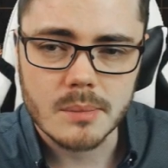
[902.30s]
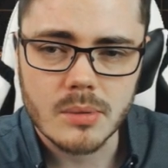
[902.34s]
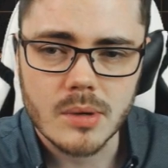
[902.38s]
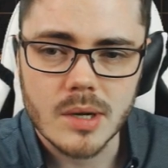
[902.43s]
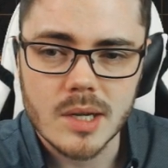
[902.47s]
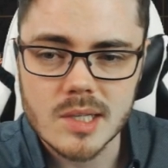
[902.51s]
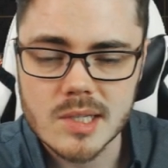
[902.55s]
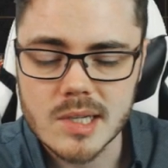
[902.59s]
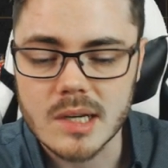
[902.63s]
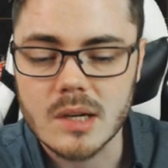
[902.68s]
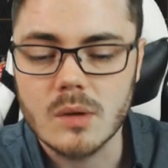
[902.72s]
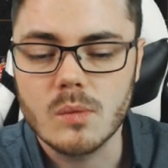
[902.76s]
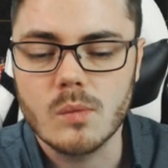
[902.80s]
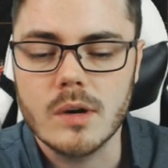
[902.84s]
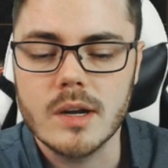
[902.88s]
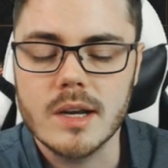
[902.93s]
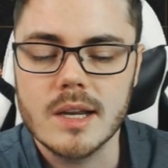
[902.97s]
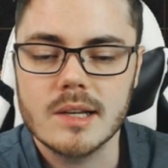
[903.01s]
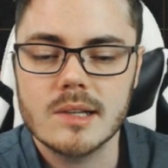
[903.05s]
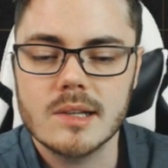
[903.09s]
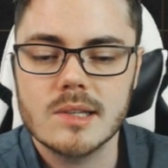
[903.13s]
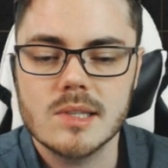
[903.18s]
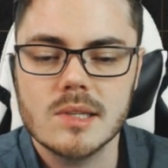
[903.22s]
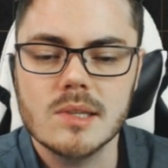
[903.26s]
the price down to
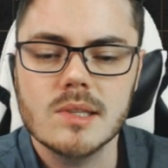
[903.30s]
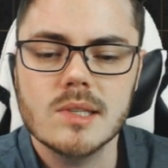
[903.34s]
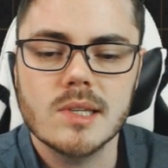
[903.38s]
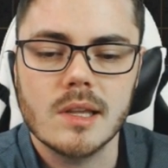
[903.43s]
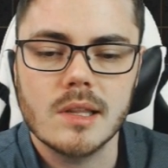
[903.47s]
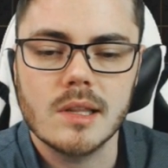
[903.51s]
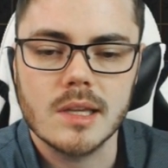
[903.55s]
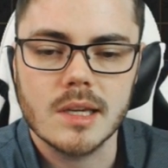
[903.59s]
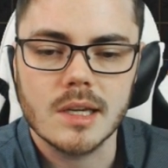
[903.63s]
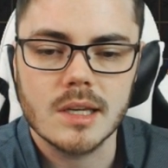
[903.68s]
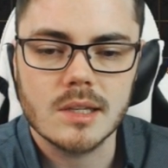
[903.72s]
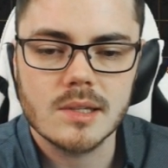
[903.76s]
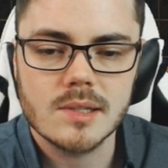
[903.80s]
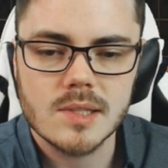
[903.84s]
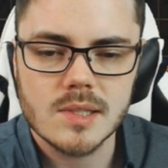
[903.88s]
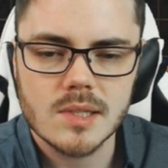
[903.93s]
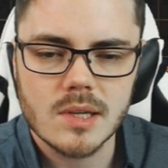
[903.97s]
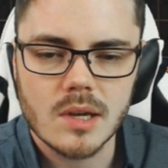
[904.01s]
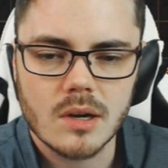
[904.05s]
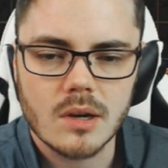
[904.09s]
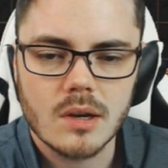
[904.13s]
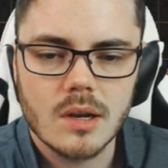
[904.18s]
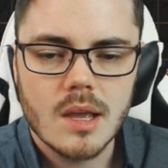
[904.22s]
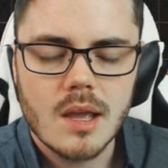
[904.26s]
1x and selling it.
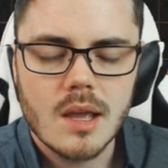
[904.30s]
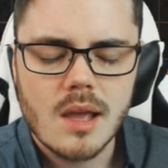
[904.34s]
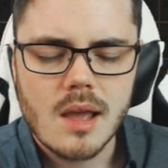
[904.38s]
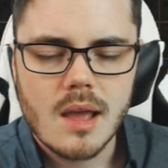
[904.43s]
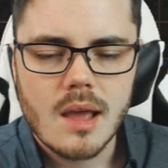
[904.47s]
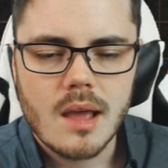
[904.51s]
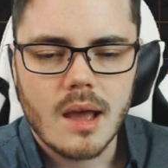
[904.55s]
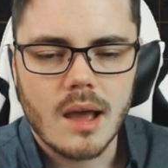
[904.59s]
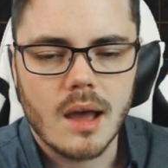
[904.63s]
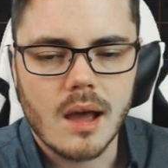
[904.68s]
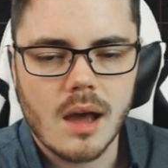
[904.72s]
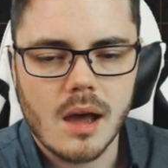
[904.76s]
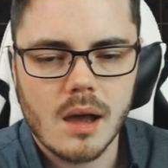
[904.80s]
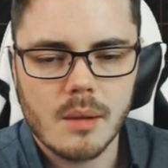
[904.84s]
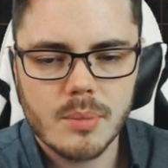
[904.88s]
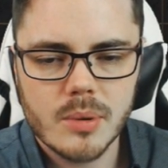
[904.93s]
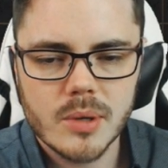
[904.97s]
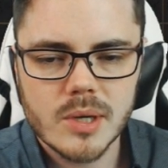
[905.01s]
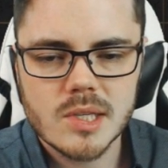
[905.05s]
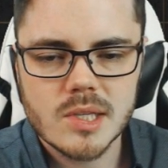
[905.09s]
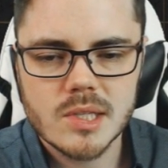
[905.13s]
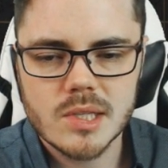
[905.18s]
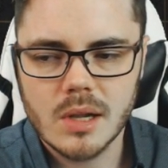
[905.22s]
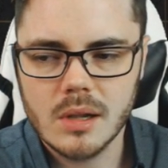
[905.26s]
So
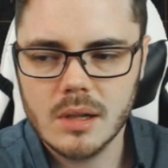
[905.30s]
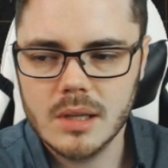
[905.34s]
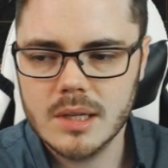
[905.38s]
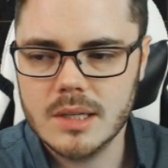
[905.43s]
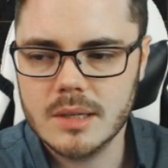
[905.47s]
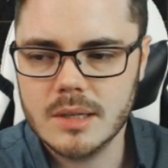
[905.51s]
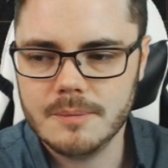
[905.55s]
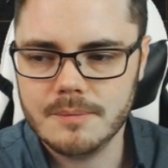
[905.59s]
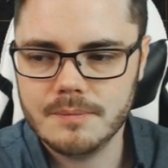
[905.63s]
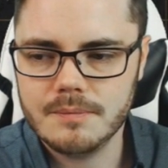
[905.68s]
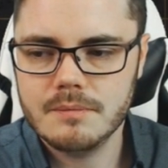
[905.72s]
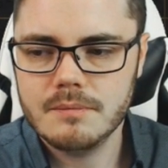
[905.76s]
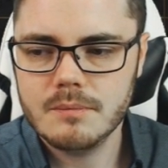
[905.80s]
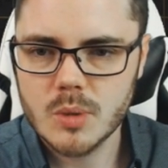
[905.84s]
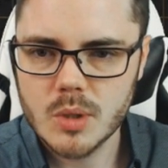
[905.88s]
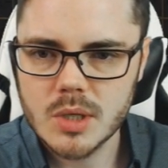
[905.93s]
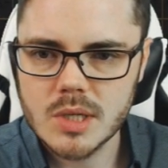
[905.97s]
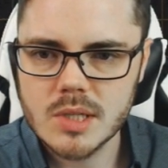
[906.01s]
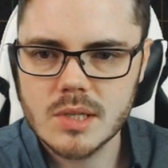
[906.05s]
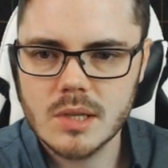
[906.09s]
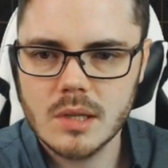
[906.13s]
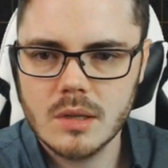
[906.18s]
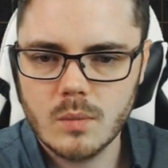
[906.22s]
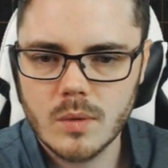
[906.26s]
pretty solid
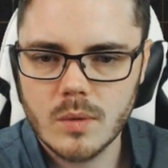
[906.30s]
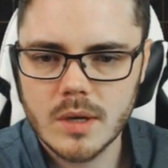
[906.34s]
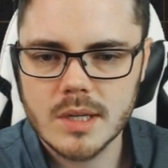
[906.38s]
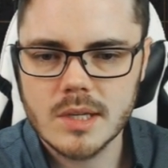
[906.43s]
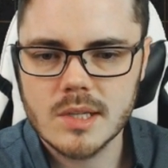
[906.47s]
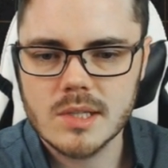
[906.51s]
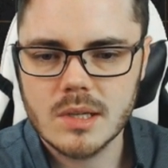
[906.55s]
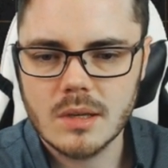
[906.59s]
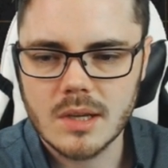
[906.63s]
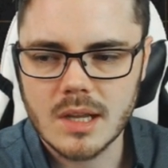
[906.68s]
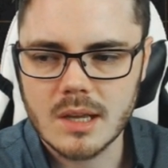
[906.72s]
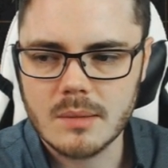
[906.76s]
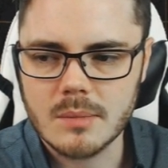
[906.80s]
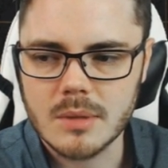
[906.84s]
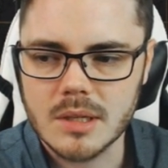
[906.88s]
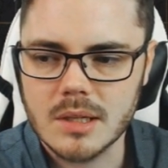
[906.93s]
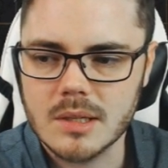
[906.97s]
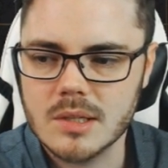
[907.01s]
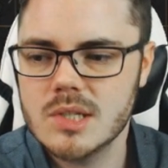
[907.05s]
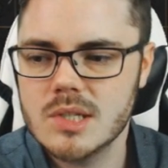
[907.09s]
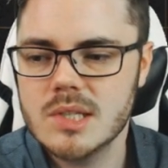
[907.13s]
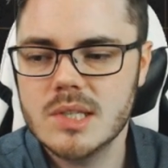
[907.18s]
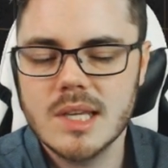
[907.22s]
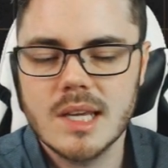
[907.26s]
1 Exalt
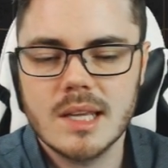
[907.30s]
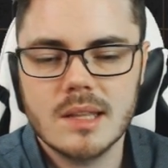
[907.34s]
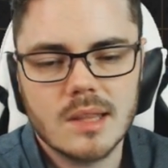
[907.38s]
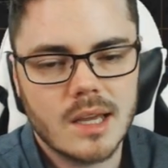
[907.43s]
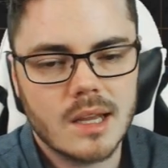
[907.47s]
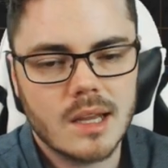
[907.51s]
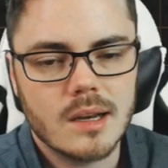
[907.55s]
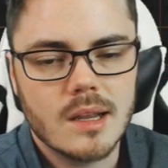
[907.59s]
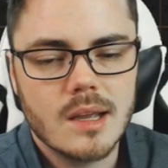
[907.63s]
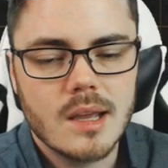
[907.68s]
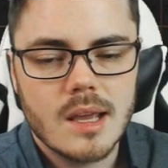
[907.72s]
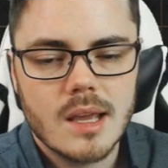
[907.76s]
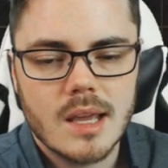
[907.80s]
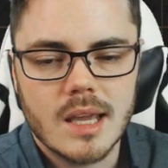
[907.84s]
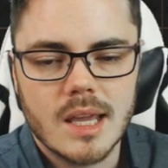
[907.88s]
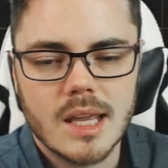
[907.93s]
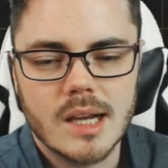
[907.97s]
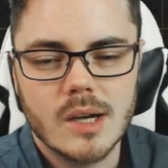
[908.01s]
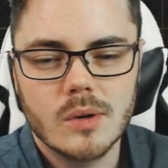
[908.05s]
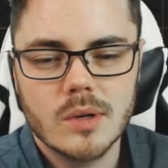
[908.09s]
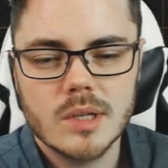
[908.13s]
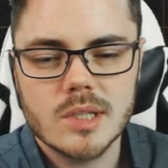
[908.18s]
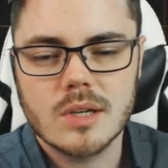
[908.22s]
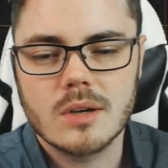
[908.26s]
amulet. Just think that
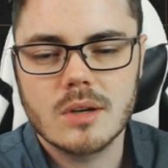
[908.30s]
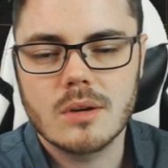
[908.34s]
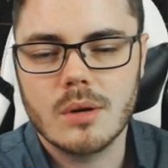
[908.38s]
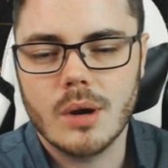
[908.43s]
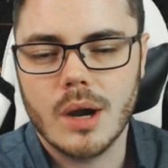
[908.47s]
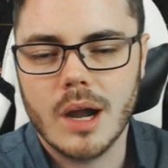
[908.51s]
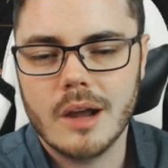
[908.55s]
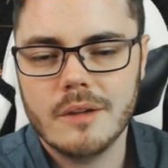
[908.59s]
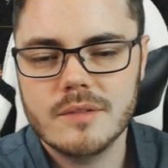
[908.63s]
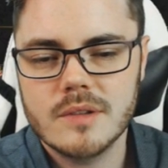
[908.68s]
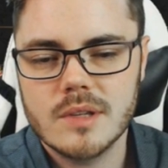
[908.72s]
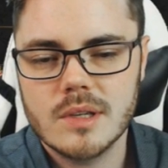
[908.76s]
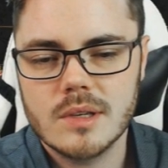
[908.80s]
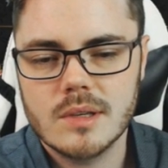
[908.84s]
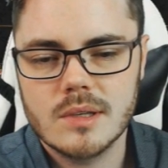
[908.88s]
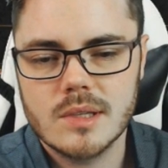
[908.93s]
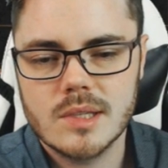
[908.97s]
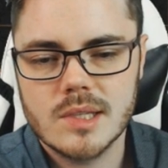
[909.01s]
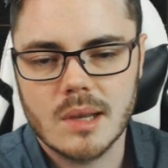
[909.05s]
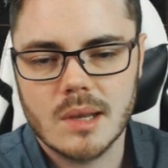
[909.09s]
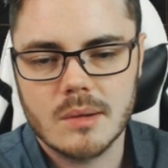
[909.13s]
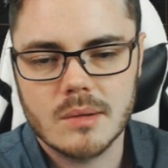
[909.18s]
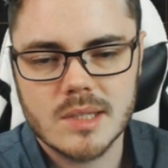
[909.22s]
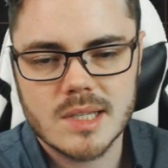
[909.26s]
in order to craft,
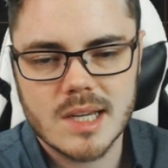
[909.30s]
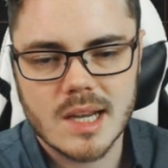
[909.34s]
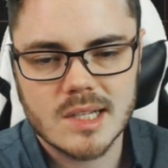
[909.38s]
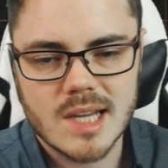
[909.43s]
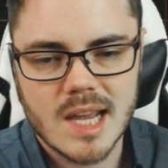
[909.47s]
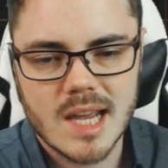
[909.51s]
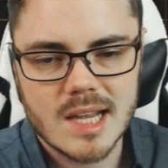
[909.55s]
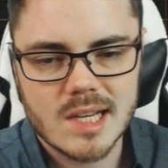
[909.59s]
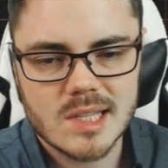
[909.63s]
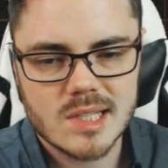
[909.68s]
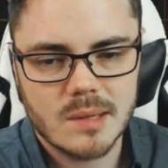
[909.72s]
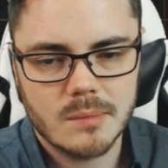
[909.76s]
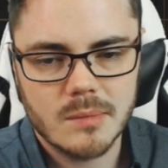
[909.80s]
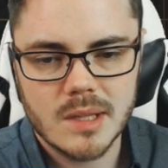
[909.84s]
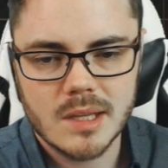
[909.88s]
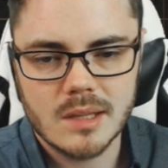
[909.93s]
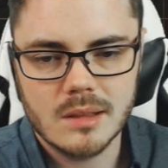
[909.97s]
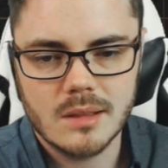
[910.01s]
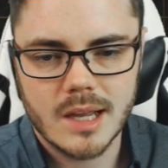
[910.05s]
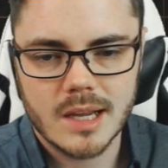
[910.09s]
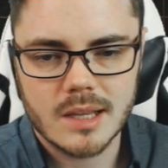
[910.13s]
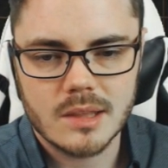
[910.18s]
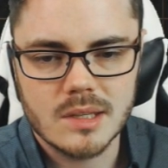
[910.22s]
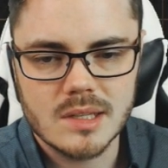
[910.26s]
to take something
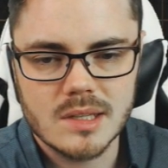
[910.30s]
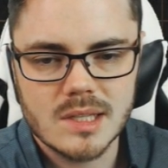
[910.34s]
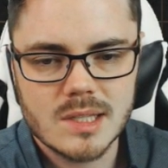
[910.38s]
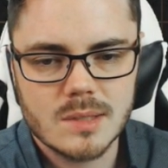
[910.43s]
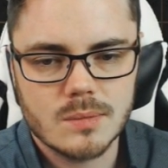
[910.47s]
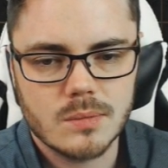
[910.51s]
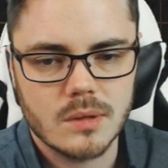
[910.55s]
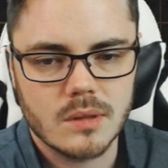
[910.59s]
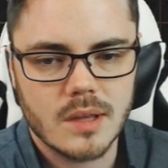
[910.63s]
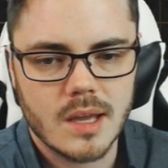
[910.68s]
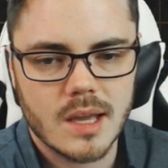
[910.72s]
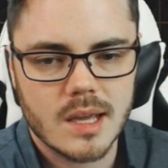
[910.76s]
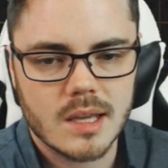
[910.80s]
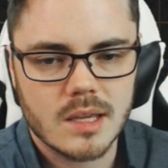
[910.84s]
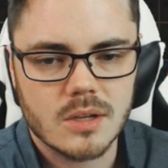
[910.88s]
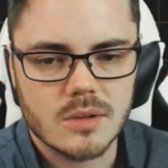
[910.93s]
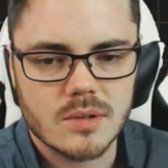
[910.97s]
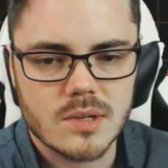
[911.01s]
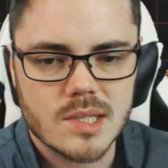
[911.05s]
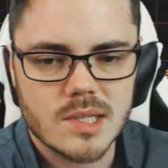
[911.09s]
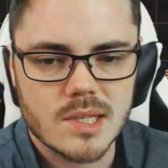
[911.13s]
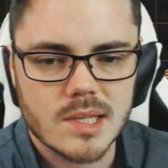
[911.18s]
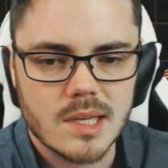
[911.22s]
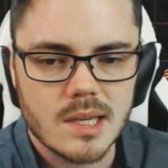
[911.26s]
like this with
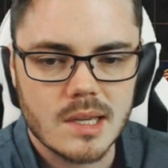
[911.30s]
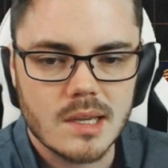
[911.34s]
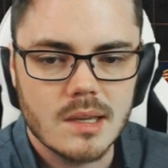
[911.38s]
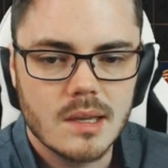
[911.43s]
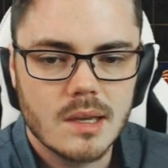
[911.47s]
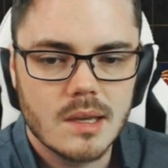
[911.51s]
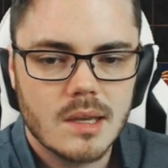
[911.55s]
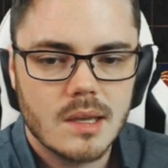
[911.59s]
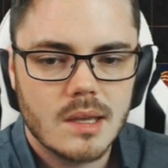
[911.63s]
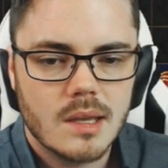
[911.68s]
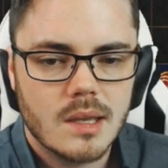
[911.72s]
accuracy,